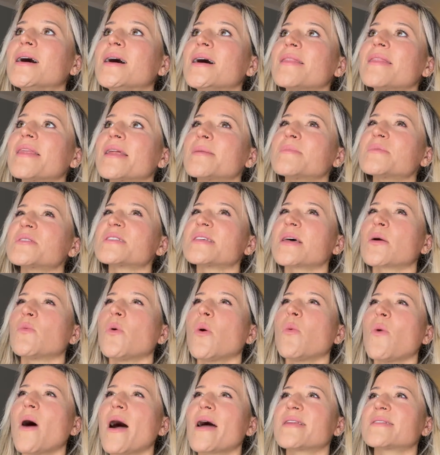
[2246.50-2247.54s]
that I'm just like,
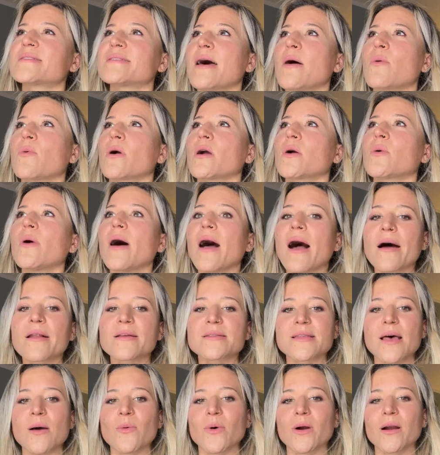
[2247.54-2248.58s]
well, why does that work? Well, how
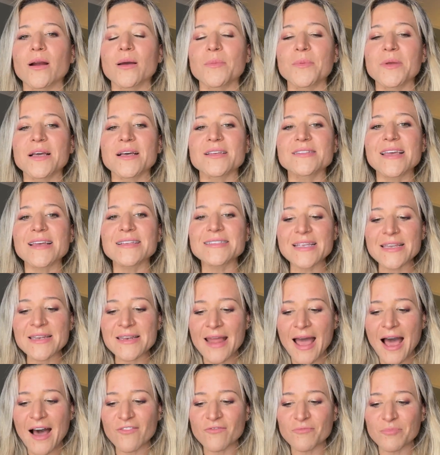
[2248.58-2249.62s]
does that work? Because I didn't
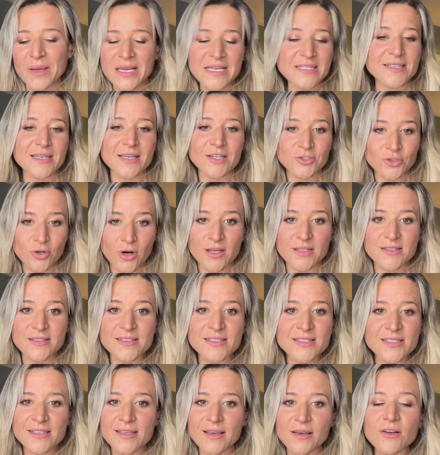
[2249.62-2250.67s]
have basic trust
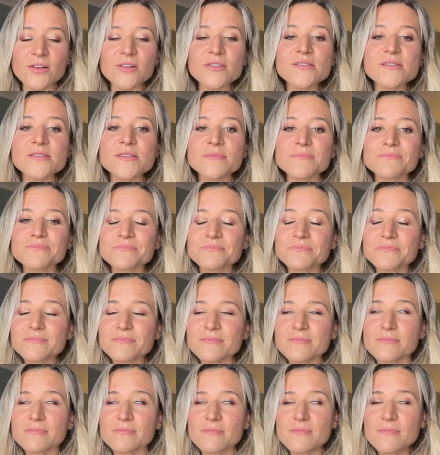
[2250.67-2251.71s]
skills.
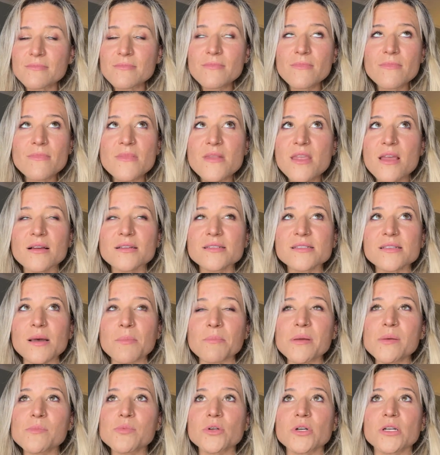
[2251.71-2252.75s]
Some
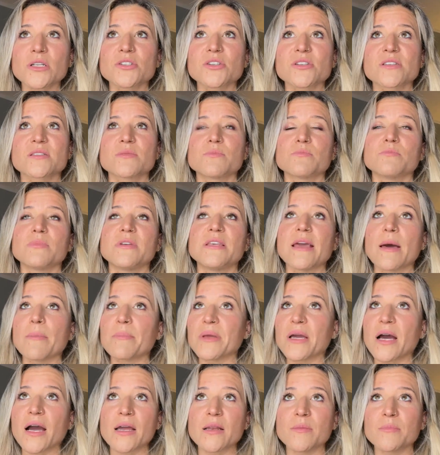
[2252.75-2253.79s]
people can just get
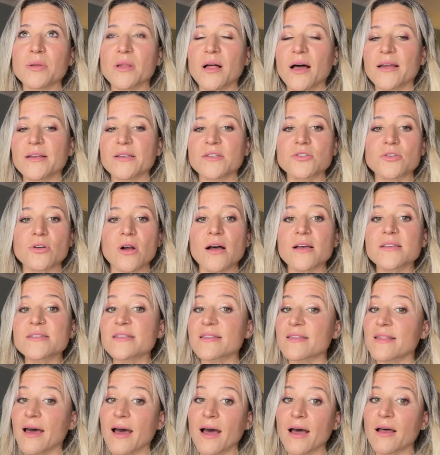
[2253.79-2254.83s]
behind blind
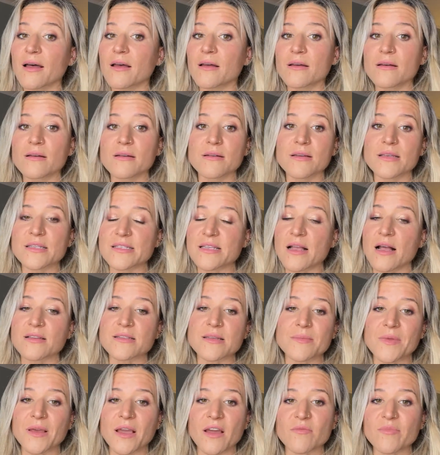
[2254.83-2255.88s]
trust. That is not
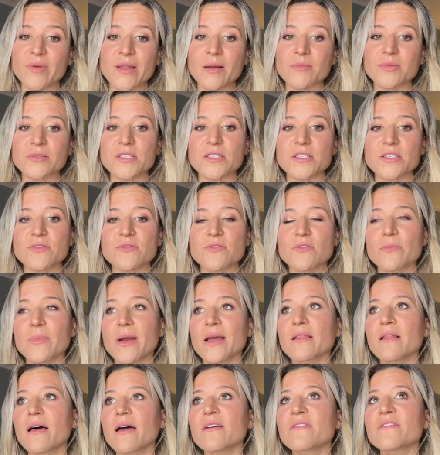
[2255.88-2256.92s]
something I've been able to do through
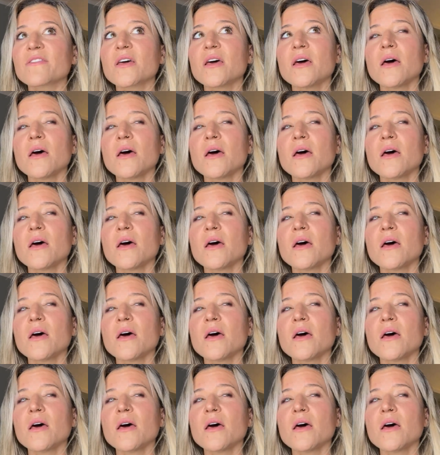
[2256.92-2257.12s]
my life,